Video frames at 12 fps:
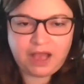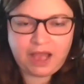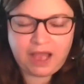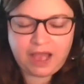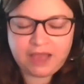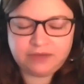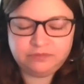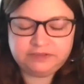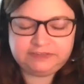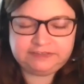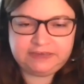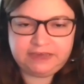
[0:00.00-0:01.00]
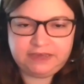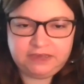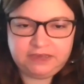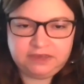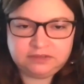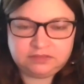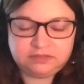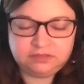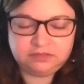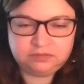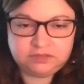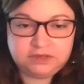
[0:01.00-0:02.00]
I would say
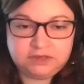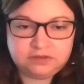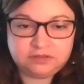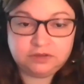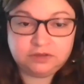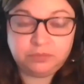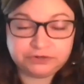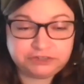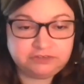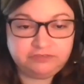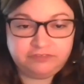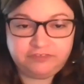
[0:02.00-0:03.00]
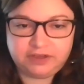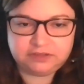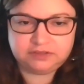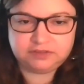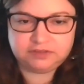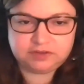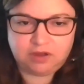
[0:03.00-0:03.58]
the abortion funds